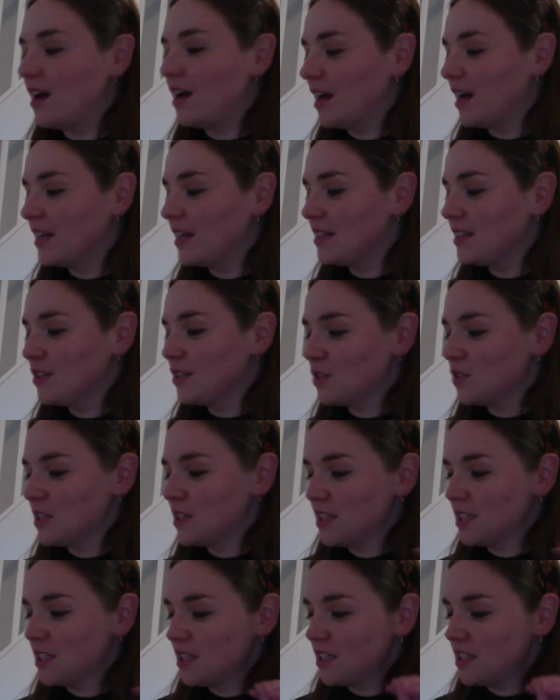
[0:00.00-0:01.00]
it's
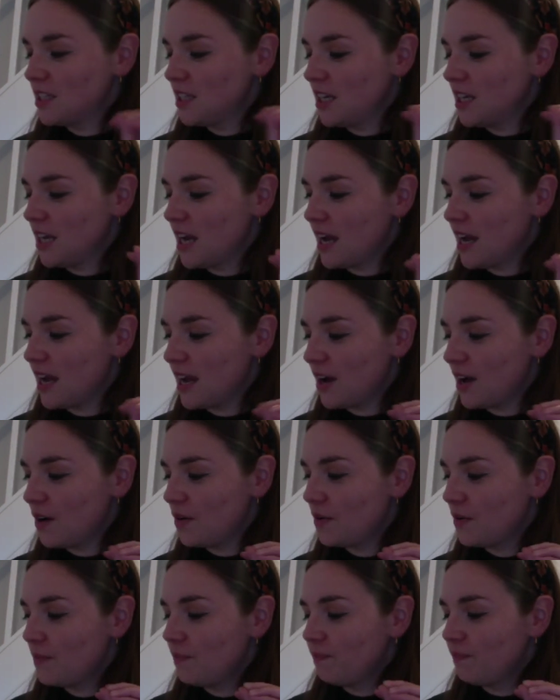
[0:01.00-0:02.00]
interesting to see
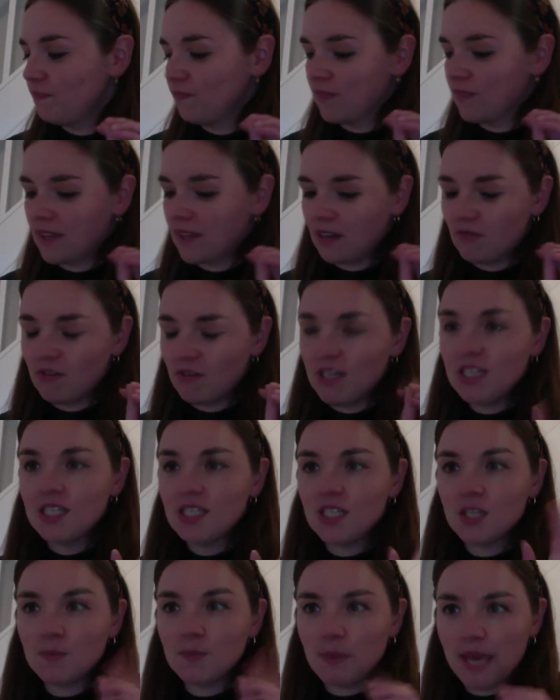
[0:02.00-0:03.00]
how
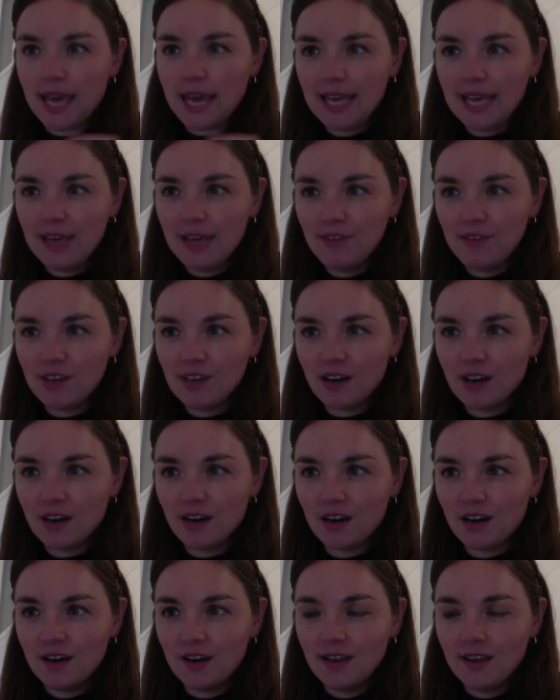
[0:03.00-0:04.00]
Rezia's
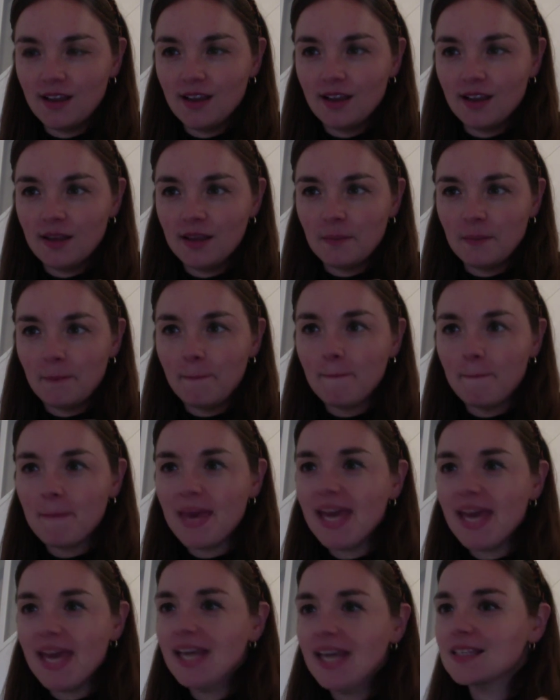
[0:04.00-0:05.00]
behavior
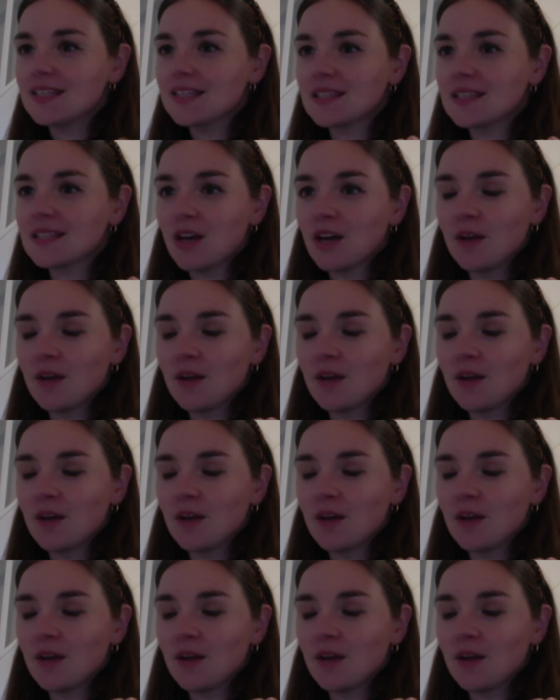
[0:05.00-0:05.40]
makes